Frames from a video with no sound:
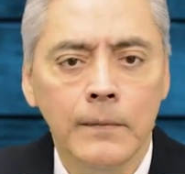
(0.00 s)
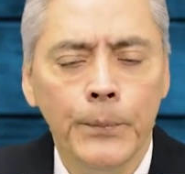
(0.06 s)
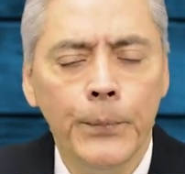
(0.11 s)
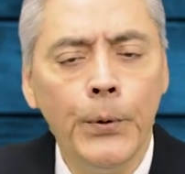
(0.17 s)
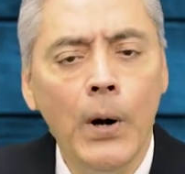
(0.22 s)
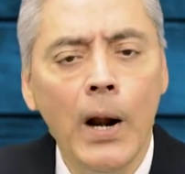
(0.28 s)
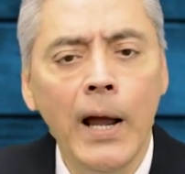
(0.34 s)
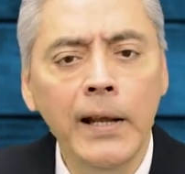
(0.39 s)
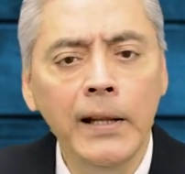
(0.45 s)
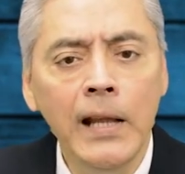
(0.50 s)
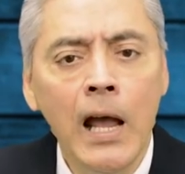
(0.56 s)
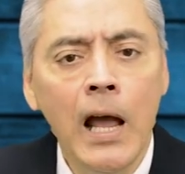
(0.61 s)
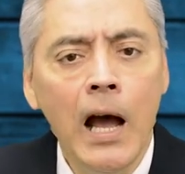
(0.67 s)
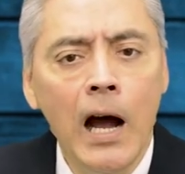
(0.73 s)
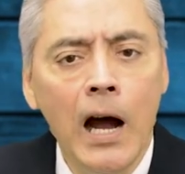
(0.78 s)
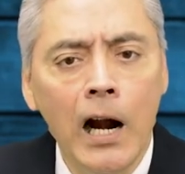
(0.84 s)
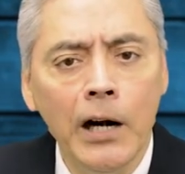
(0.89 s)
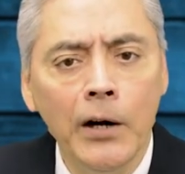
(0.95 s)
Pride,
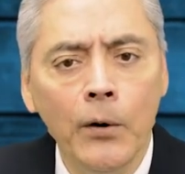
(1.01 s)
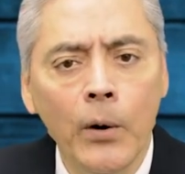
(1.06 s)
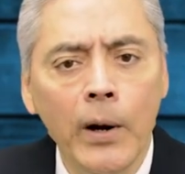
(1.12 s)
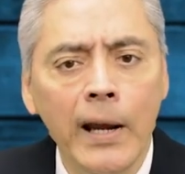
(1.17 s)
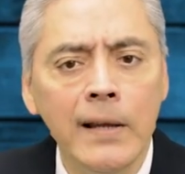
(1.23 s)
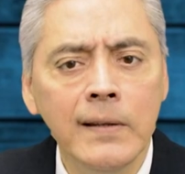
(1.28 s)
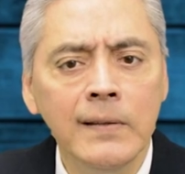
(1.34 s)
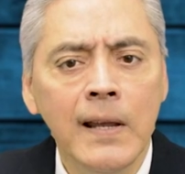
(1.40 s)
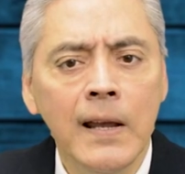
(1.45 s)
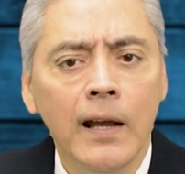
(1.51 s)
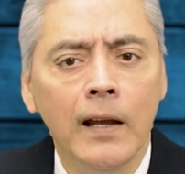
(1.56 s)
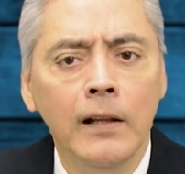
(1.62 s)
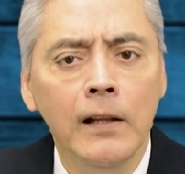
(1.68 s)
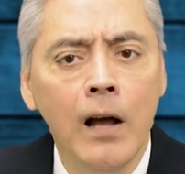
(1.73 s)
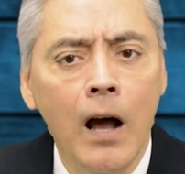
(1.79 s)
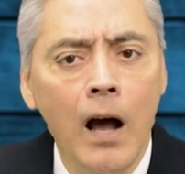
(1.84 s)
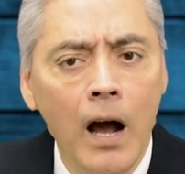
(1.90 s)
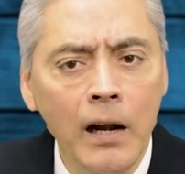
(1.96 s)
arrogance,
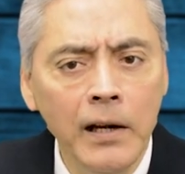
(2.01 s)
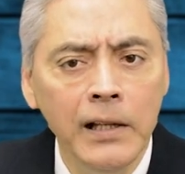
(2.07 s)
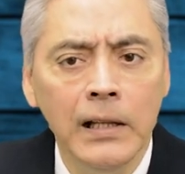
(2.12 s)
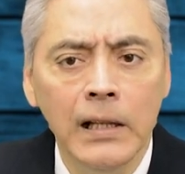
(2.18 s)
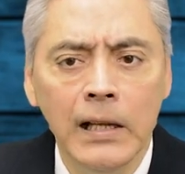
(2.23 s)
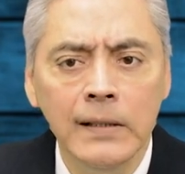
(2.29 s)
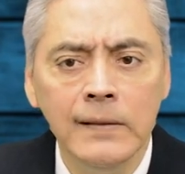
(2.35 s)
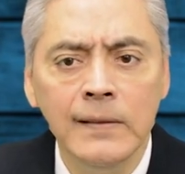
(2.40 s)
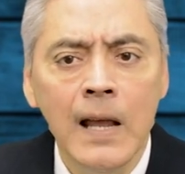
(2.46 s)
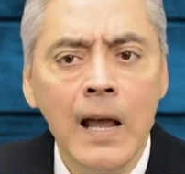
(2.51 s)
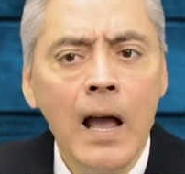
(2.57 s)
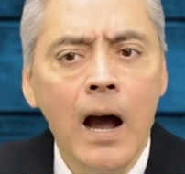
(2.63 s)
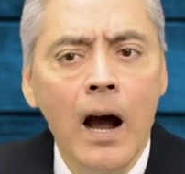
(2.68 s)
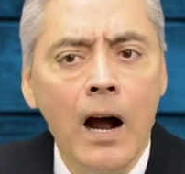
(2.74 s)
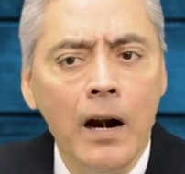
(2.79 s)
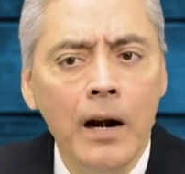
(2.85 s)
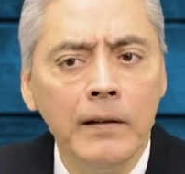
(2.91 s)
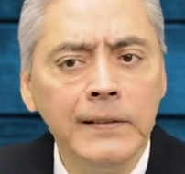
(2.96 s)
and haughtiness
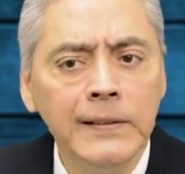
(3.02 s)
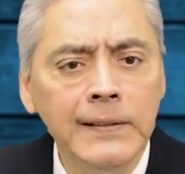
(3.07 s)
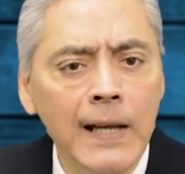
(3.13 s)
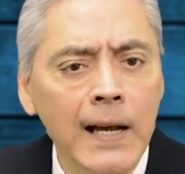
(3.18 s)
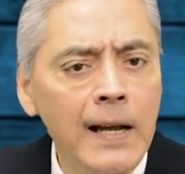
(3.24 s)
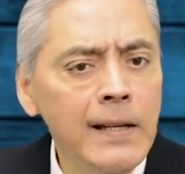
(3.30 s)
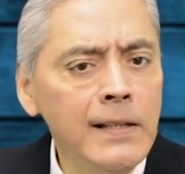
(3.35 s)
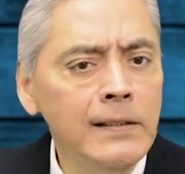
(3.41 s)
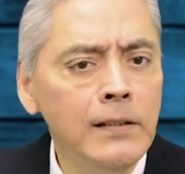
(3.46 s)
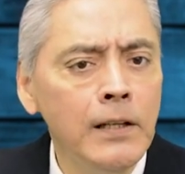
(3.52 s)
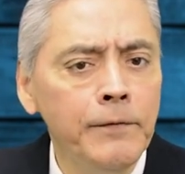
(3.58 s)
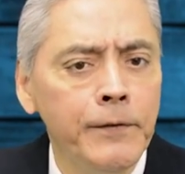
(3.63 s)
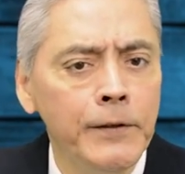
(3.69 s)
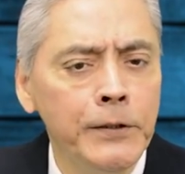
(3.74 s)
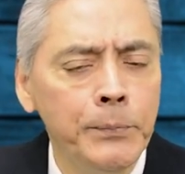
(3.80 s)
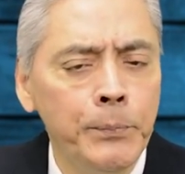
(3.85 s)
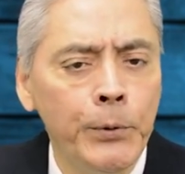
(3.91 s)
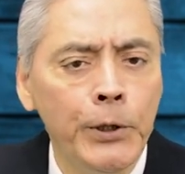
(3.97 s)
are signs of
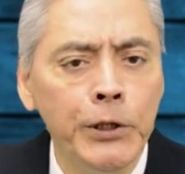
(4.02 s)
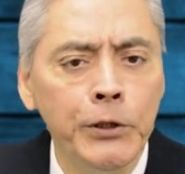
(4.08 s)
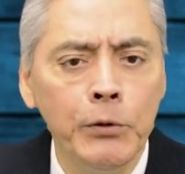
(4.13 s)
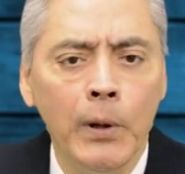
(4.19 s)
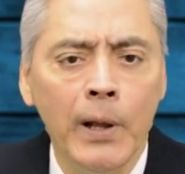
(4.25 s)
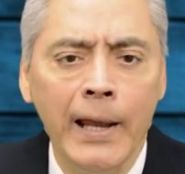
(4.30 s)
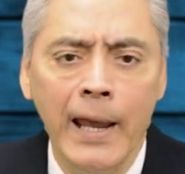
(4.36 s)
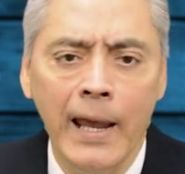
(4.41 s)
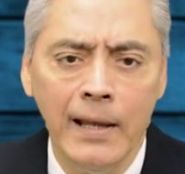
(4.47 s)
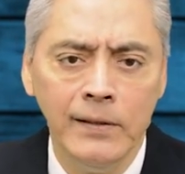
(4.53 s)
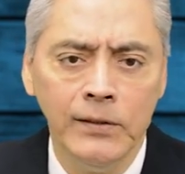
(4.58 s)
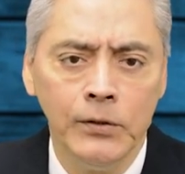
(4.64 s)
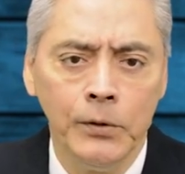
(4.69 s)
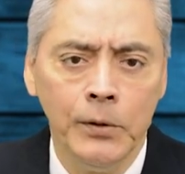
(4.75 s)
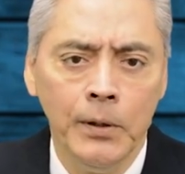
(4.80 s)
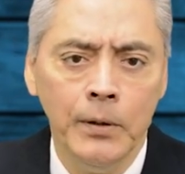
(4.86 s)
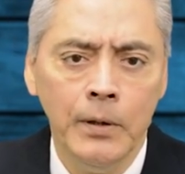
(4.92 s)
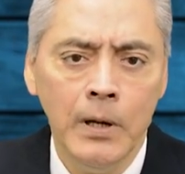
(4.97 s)
spiritual
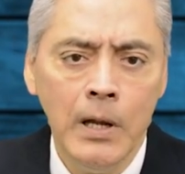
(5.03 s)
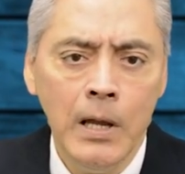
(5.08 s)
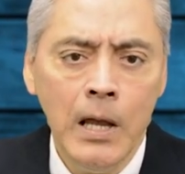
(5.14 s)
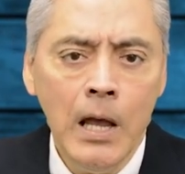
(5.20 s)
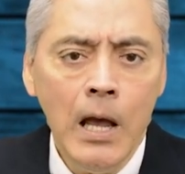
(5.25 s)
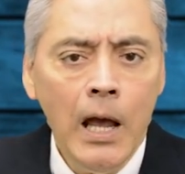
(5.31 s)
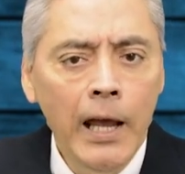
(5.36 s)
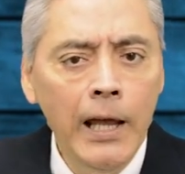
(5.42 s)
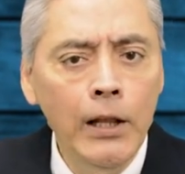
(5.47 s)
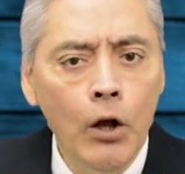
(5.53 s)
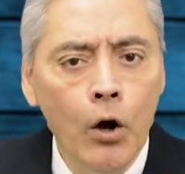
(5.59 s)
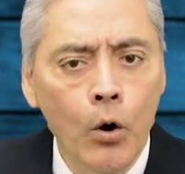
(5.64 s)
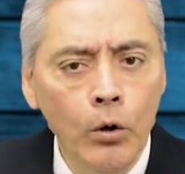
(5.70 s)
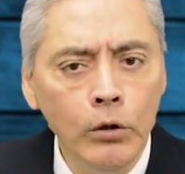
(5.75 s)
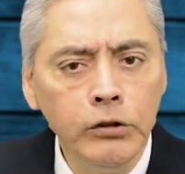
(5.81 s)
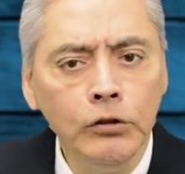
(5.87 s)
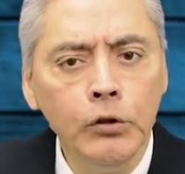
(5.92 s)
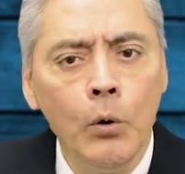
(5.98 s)
cancer, and
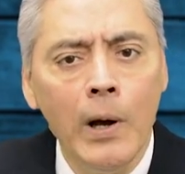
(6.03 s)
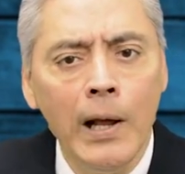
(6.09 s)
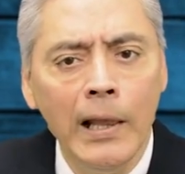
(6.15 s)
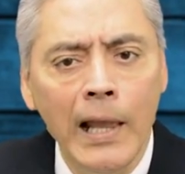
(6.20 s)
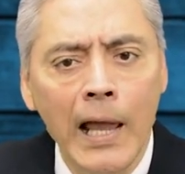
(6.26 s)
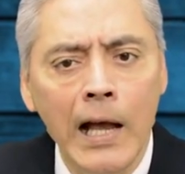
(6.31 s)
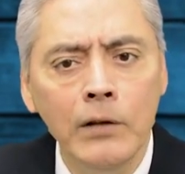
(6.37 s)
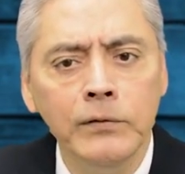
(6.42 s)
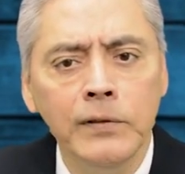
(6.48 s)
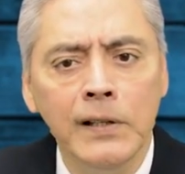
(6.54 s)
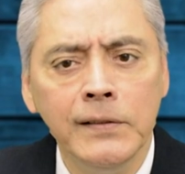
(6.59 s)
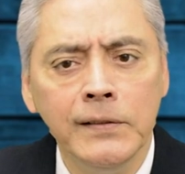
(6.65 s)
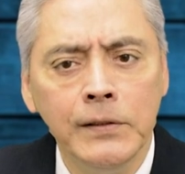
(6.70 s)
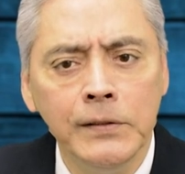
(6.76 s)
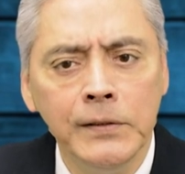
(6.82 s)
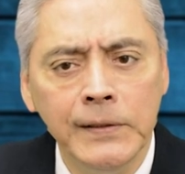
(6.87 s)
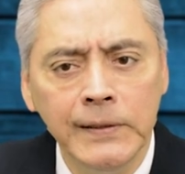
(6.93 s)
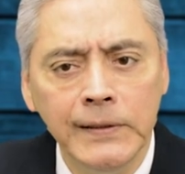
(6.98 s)
also allows us
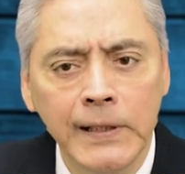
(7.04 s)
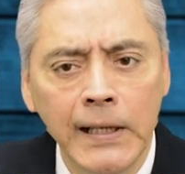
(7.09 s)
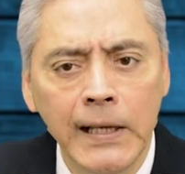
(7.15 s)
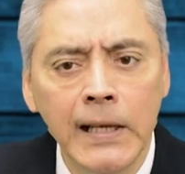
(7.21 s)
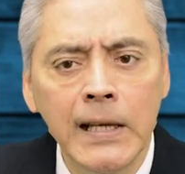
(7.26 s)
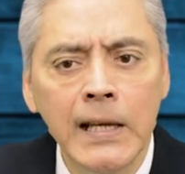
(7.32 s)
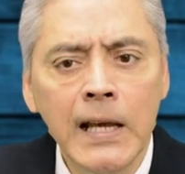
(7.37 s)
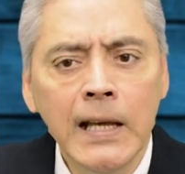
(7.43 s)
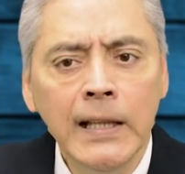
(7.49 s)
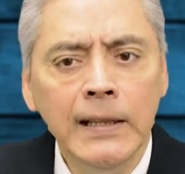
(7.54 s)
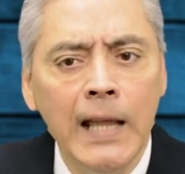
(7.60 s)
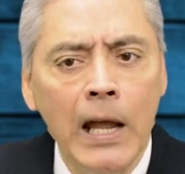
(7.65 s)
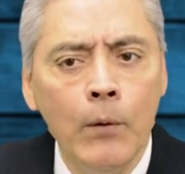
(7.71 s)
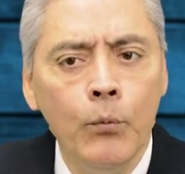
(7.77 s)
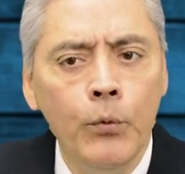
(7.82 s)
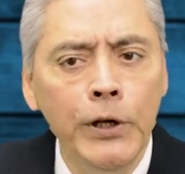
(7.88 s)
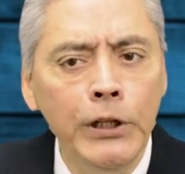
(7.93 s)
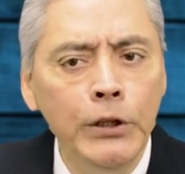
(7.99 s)
to see
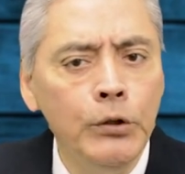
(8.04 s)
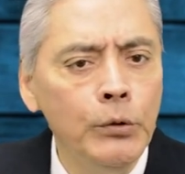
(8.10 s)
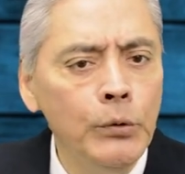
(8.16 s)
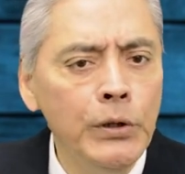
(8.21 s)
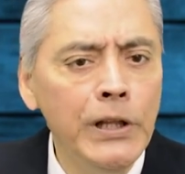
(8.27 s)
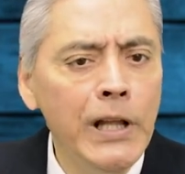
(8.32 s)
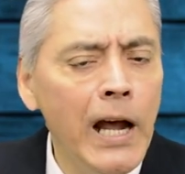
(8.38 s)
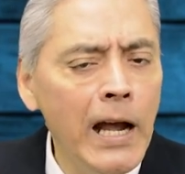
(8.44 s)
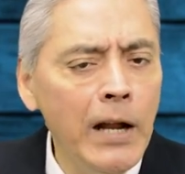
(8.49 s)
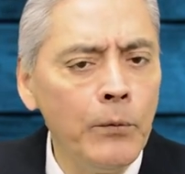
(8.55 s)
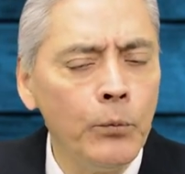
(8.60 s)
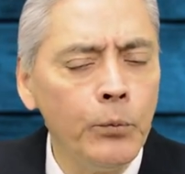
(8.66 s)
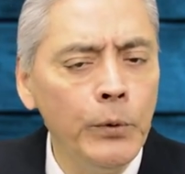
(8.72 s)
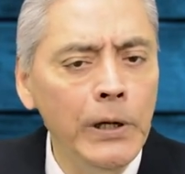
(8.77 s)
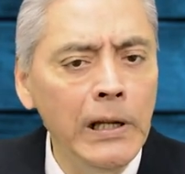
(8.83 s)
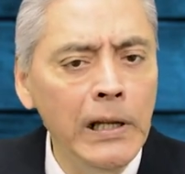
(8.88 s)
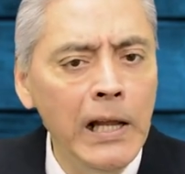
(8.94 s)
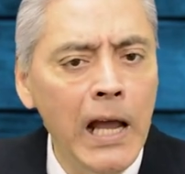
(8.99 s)
that we do not
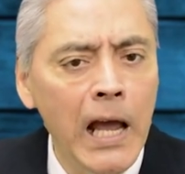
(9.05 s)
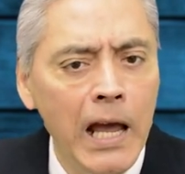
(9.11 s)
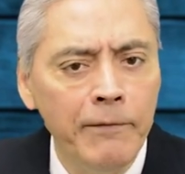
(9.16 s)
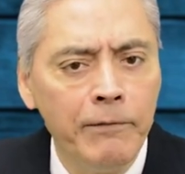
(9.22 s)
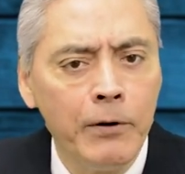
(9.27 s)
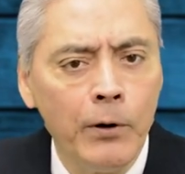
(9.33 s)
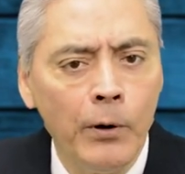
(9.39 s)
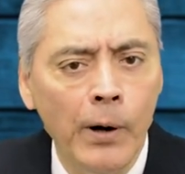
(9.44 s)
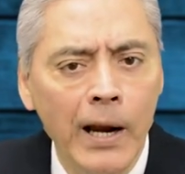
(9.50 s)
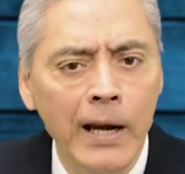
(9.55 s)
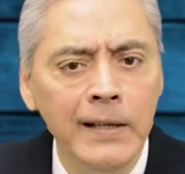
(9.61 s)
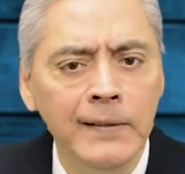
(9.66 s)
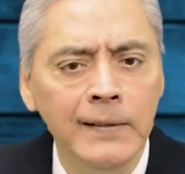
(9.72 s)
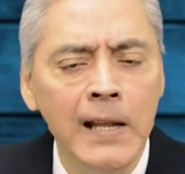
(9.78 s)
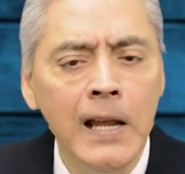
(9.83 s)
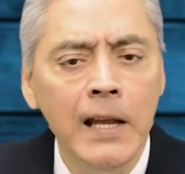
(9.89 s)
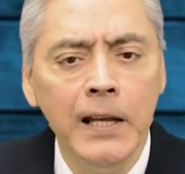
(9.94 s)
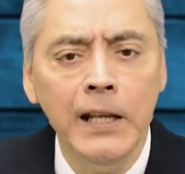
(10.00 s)
really have
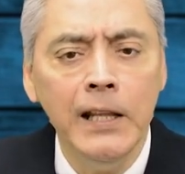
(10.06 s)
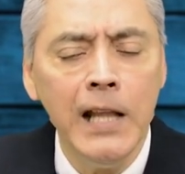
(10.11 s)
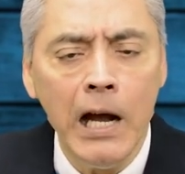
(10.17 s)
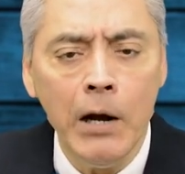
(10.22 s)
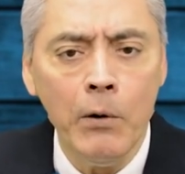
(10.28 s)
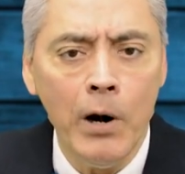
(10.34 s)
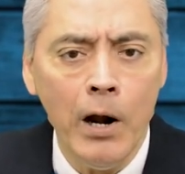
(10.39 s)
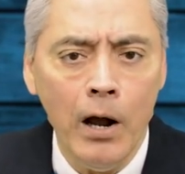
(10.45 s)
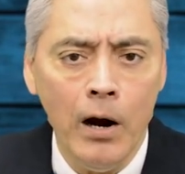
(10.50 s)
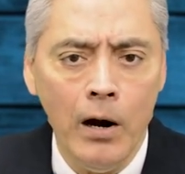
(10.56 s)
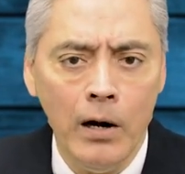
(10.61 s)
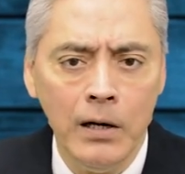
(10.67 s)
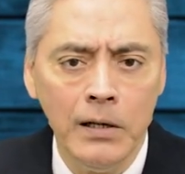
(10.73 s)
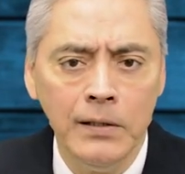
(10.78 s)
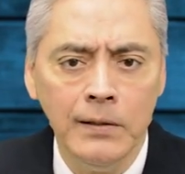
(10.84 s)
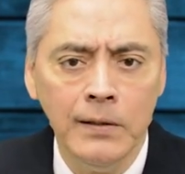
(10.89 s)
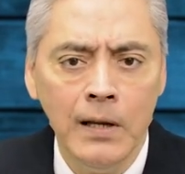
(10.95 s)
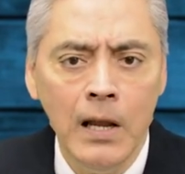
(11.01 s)
Christ in our
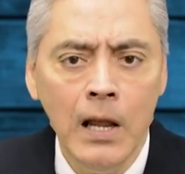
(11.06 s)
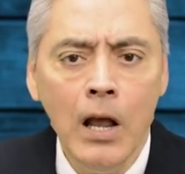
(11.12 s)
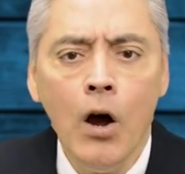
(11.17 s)
hearts.